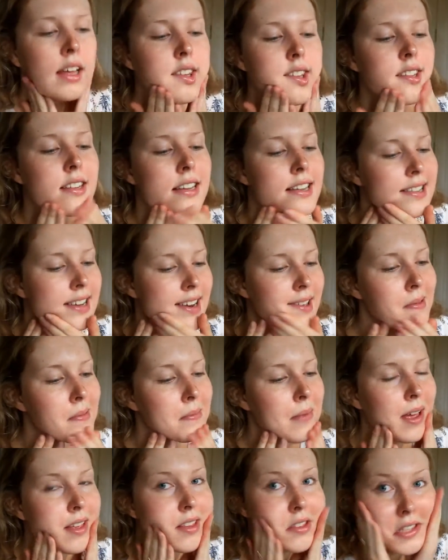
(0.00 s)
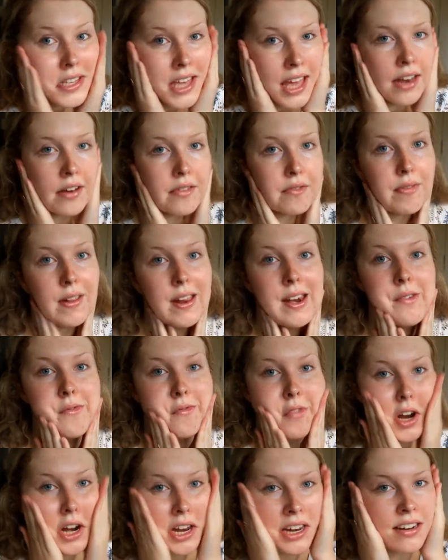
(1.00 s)
This just leaves my skin
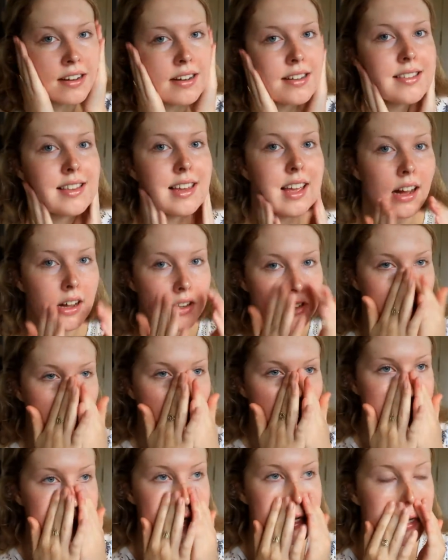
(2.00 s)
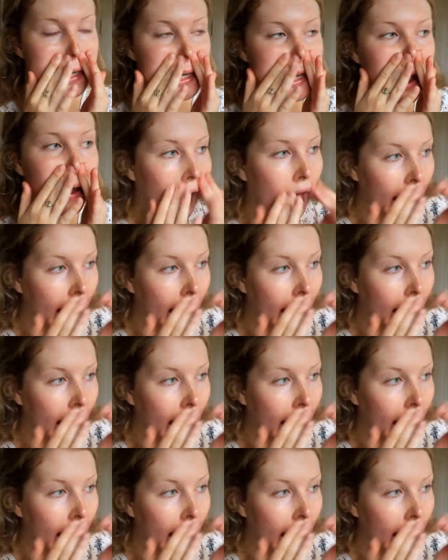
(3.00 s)
feeling really nicely hydrated,